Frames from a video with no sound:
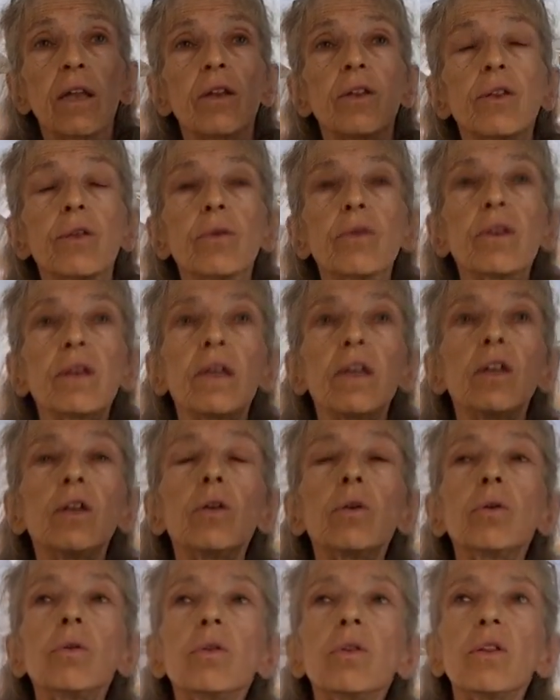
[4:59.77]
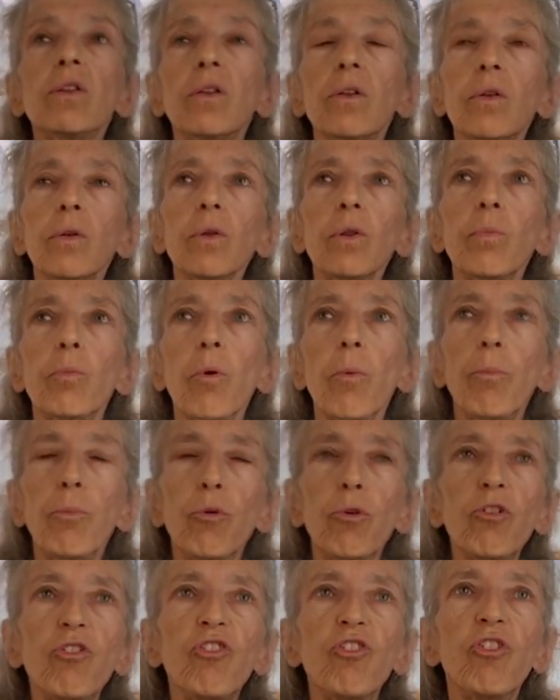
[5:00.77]
So they used those
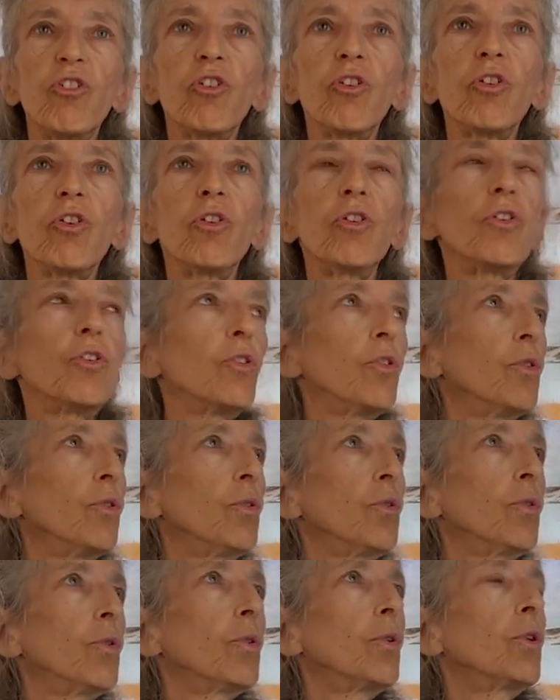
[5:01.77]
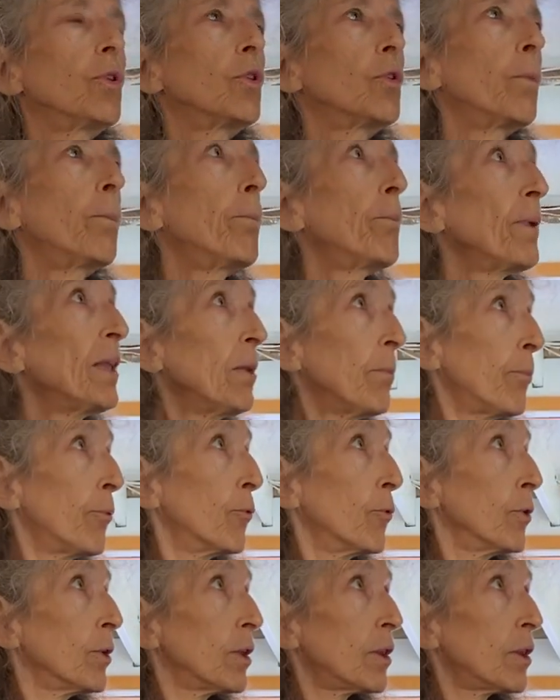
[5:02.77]
proportions to pinpoint